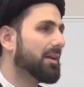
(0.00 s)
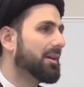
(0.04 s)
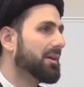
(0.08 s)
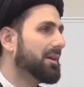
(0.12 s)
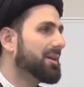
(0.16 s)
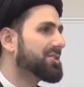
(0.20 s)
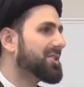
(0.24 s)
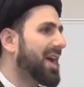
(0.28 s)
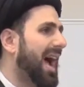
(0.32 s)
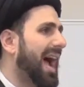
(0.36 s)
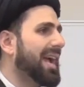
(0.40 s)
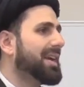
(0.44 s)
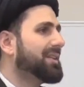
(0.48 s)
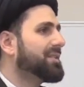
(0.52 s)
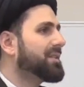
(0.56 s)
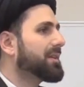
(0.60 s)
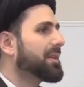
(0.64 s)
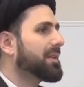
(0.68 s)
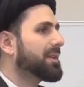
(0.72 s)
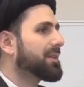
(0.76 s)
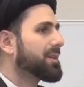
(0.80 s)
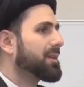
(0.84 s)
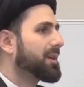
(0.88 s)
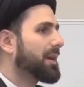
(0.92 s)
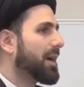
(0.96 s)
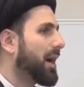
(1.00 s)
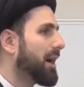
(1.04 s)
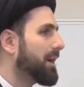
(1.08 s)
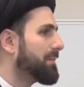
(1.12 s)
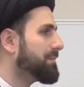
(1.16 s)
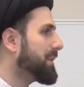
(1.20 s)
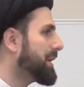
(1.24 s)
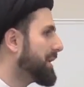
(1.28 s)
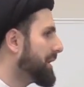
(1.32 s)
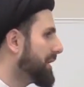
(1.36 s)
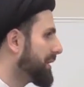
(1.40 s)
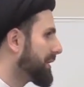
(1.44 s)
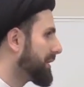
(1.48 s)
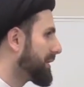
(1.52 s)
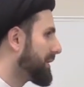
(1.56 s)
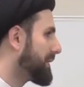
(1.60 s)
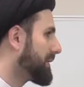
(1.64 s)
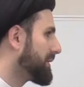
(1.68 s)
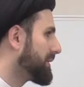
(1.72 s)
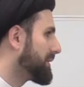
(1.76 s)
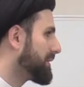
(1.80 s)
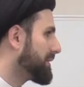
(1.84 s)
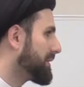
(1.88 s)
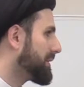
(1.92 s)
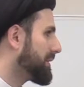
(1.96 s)
is I didn't come here
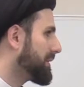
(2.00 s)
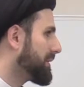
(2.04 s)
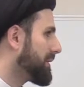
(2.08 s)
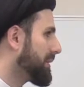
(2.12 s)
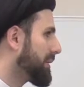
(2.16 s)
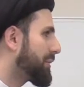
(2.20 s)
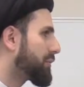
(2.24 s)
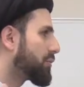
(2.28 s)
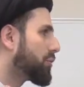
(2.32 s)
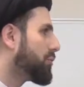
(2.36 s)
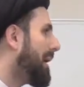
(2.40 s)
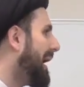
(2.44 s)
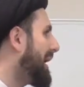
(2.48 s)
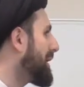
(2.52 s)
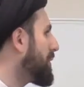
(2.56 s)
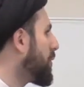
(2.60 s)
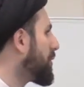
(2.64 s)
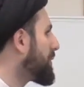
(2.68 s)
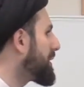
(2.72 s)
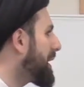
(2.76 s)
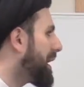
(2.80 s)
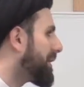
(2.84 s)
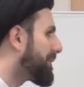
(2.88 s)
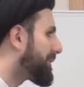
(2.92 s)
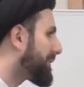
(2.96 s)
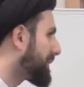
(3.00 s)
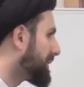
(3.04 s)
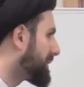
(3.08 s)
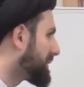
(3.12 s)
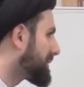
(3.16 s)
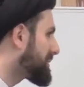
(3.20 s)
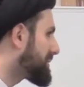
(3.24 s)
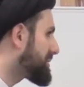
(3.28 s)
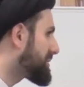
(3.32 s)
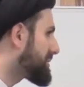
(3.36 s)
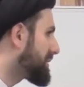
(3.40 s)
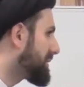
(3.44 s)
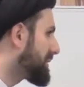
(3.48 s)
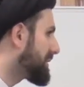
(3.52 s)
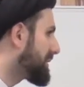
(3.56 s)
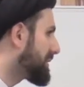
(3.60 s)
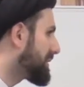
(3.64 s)
through my own efforts.